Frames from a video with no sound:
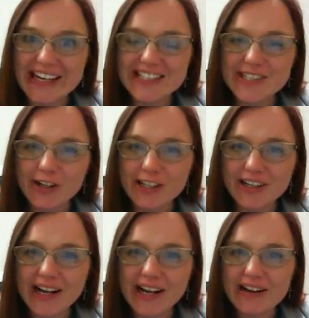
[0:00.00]
So
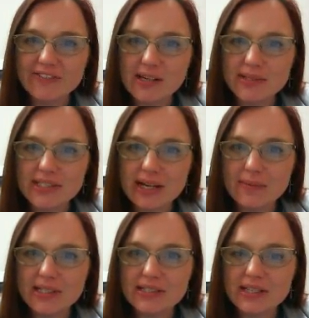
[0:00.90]
you're going to have some
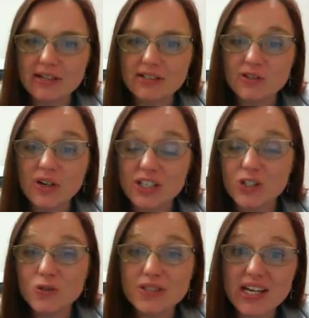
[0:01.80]
assignments that are due on
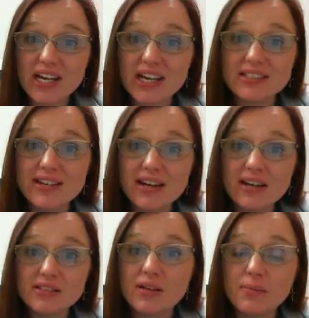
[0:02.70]
Tuesdays,
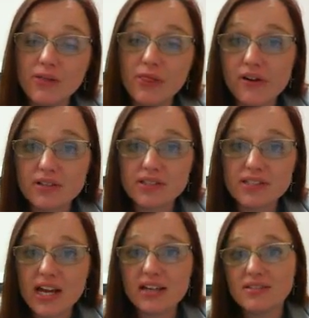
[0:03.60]
some on
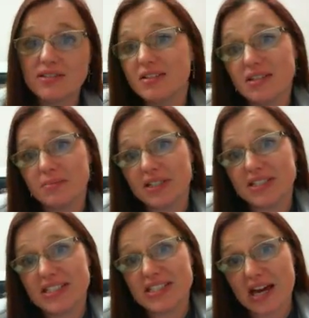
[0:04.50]
Thursdays, and some
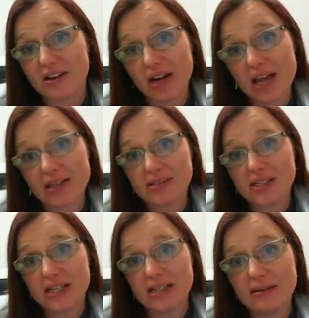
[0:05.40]
on Saturdays.
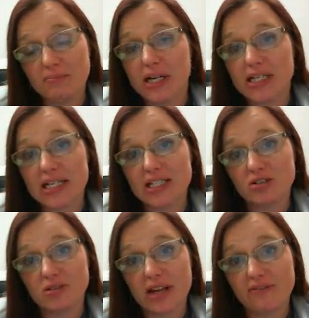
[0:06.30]
And then Monday
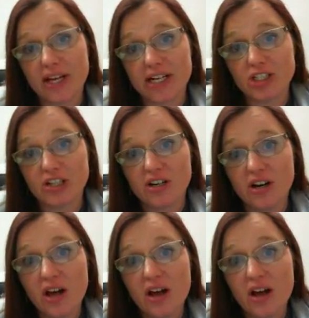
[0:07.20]
is your live lecture.